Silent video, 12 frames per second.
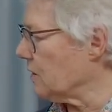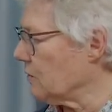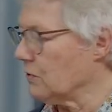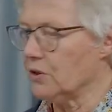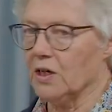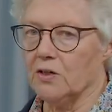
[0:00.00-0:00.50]
And
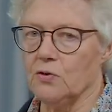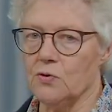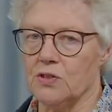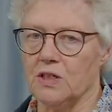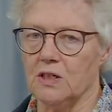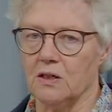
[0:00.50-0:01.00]
again, you
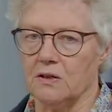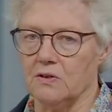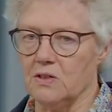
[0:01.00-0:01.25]
see that